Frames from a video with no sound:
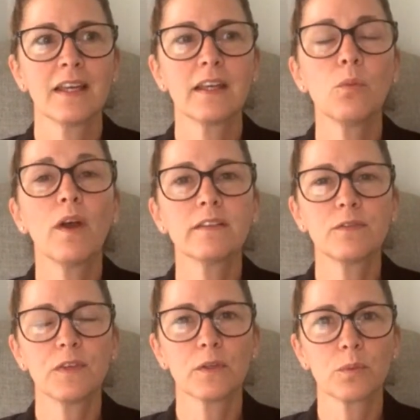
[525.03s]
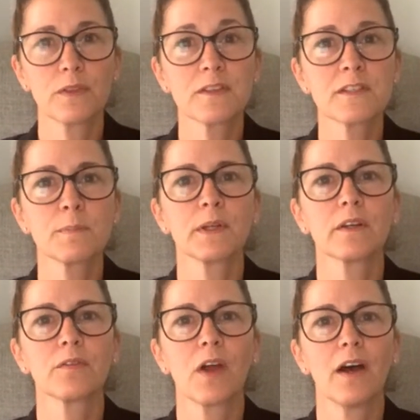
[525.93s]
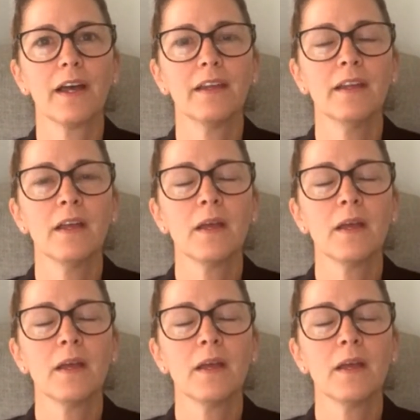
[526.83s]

he was filled with the Spirit of God.